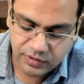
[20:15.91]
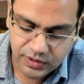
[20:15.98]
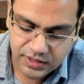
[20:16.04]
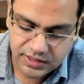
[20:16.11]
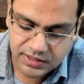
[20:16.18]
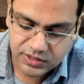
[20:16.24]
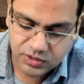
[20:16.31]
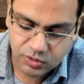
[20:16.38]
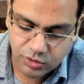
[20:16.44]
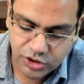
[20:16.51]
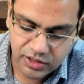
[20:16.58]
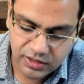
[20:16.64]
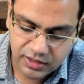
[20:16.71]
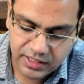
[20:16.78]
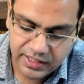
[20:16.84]
Is this
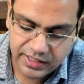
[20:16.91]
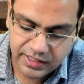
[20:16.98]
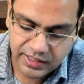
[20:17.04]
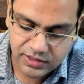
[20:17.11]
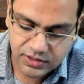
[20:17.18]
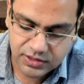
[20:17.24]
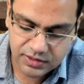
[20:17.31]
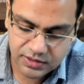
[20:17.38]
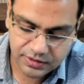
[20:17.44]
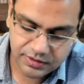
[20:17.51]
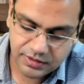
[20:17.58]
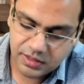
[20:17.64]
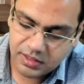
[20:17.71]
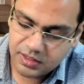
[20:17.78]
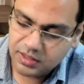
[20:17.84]
question clear, guys?
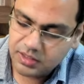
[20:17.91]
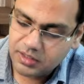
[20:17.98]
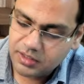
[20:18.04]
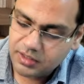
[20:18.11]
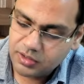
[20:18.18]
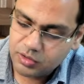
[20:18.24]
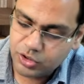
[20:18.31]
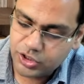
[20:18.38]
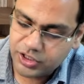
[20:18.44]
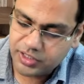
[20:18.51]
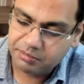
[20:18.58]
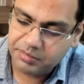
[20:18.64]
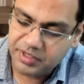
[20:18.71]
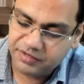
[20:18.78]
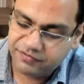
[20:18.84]
Question
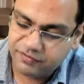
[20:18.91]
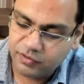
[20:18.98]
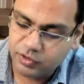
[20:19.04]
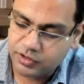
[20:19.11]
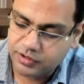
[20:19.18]
number 4.